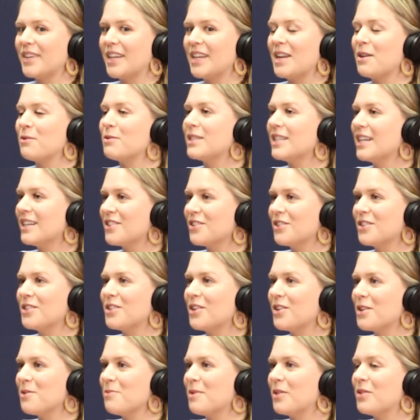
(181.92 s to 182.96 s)
And I was actually
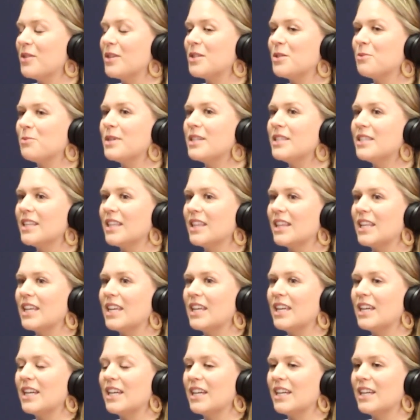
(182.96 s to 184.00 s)
talking about this
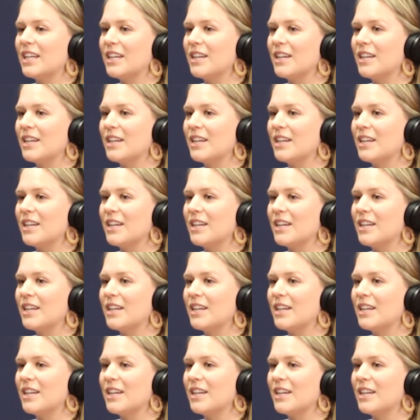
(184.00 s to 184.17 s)
recently